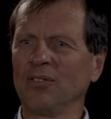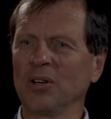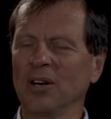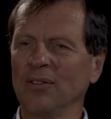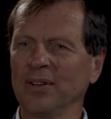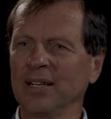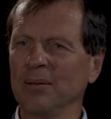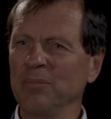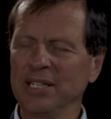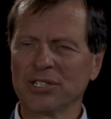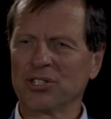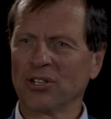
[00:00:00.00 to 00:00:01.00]
of a
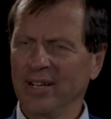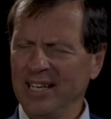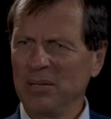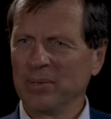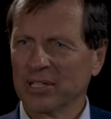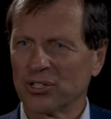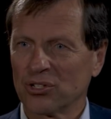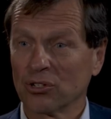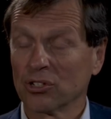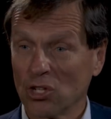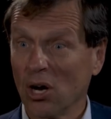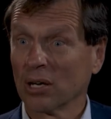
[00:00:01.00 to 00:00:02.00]
minister, any minister,
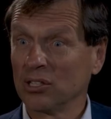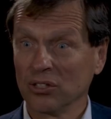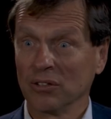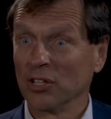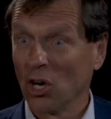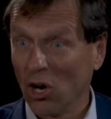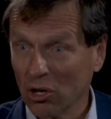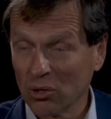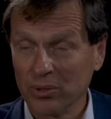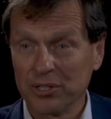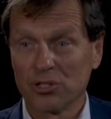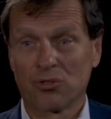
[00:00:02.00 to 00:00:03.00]
to talk to the
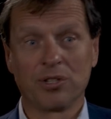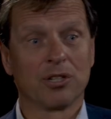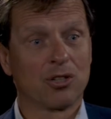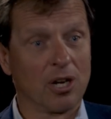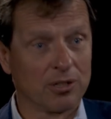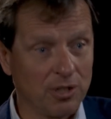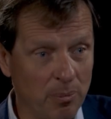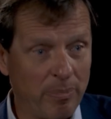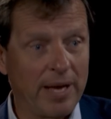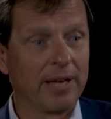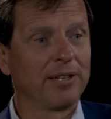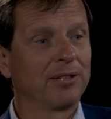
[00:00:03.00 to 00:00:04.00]
auto industry, to talk to the
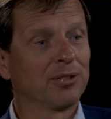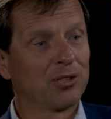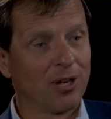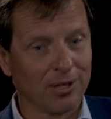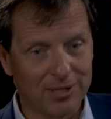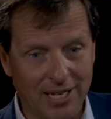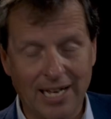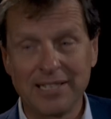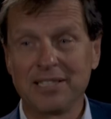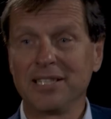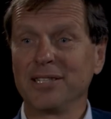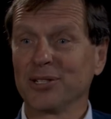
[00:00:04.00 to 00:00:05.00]
banking, to talk to
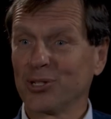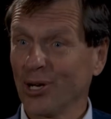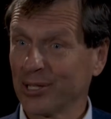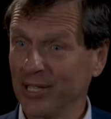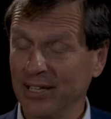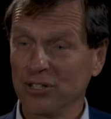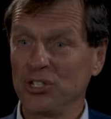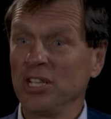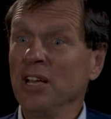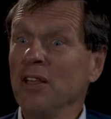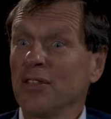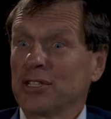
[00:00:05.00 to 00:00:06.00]
IT, to talk to energy?
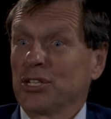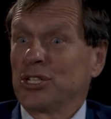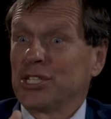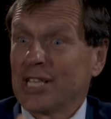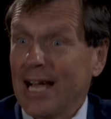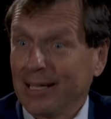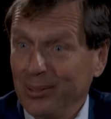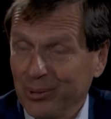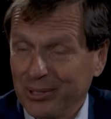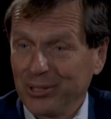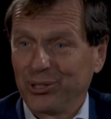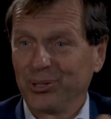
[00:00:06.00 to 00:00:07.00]
That's exactly
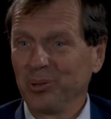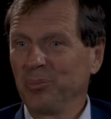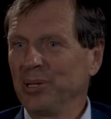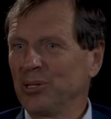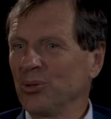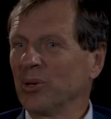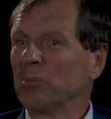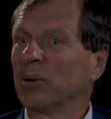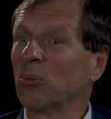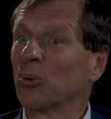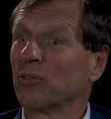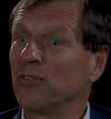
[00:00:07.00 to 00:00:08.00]
what they should be doing.
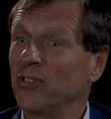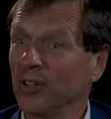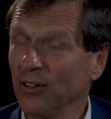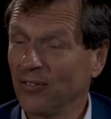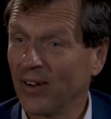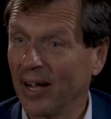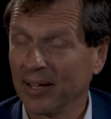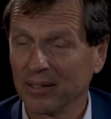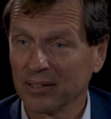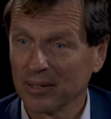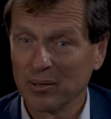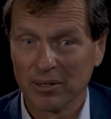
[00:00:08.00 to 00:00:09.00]
But we're
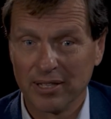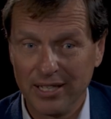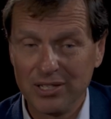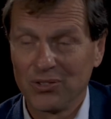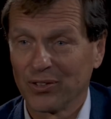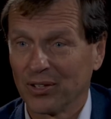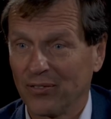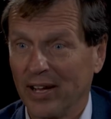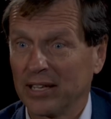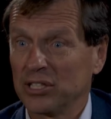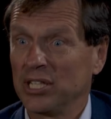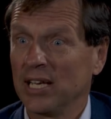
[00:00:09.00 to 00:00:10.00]
vilified. He's
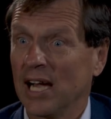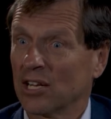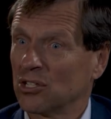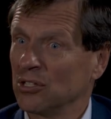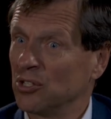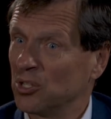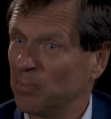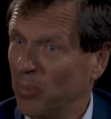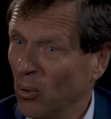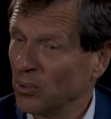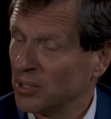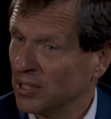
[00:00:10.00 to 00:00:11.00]
vilified because he actually
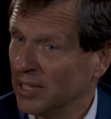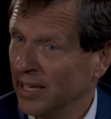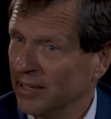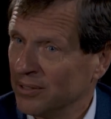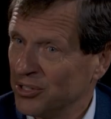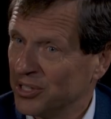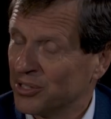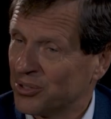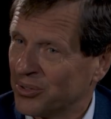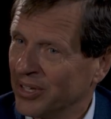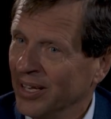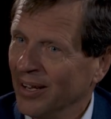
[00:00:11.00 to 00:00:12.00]
spoke to the energy
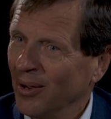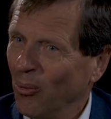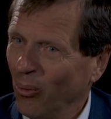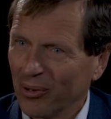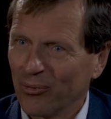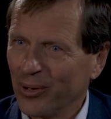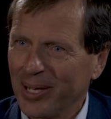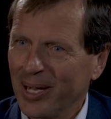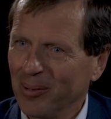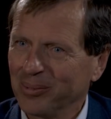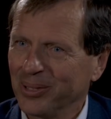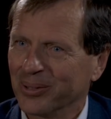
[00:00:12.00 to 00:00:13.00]
industry. What have we
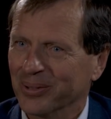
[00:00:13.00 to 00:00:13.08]
come to?